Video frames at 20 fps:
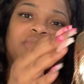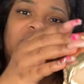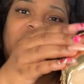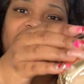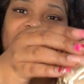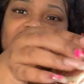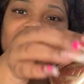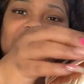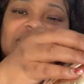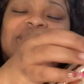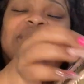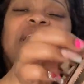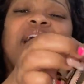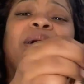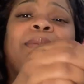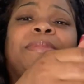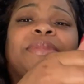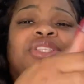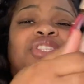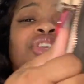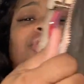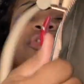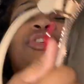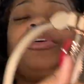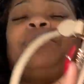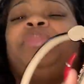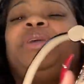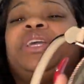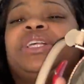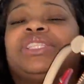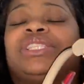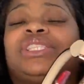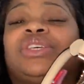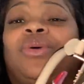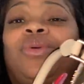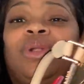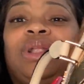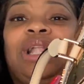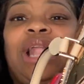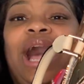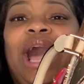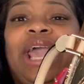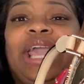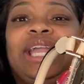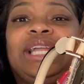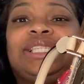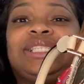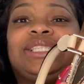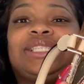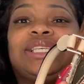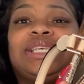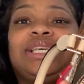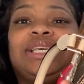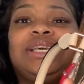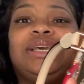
the inside material being so light.